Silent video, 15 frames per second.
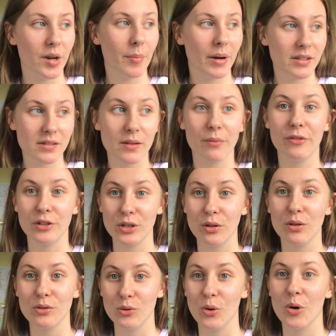about something you
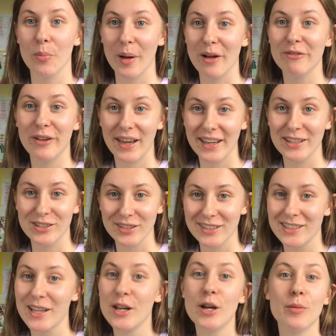can talk about for
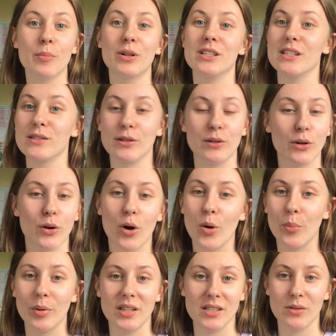ages, because it's a long
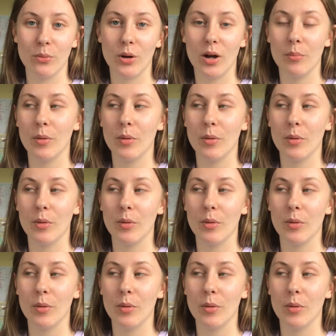old piece of work.